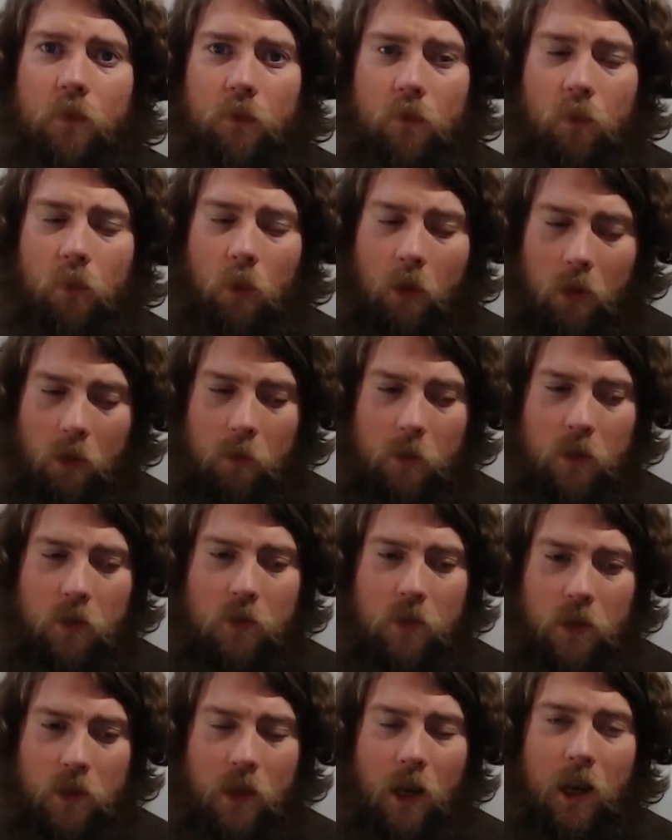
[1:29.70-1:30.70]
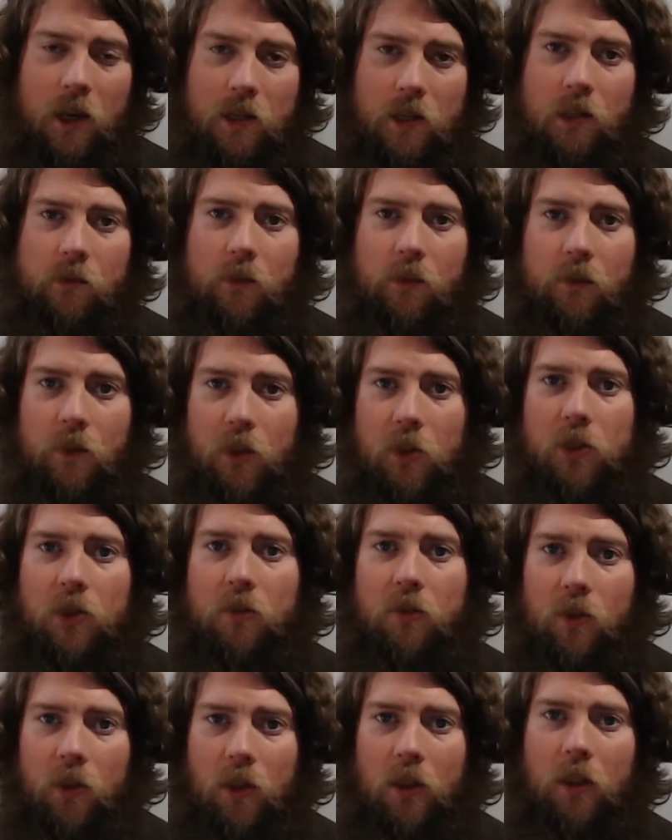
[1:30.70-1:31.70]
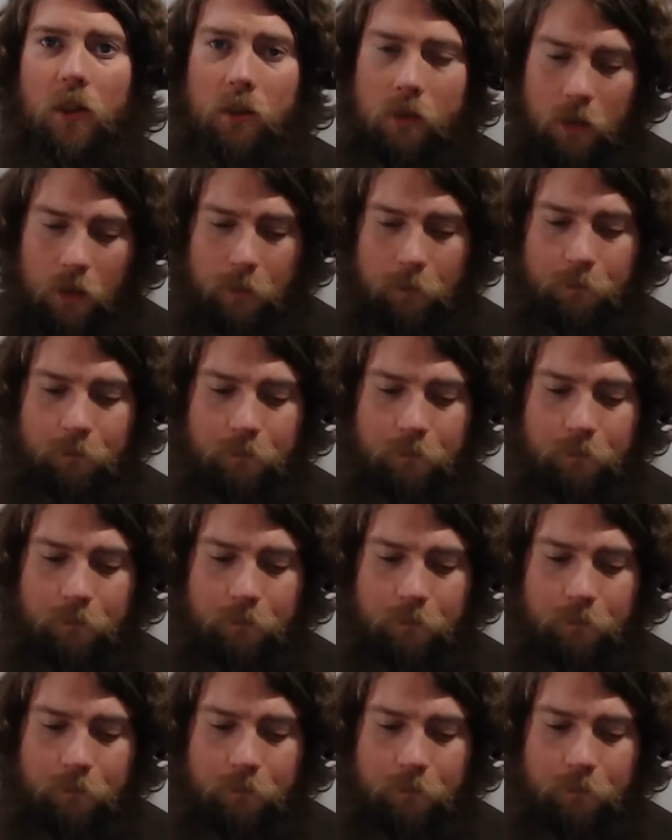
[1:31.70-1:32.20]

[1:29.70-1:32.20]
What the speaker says: we're going to be using the idea of a function for a long time.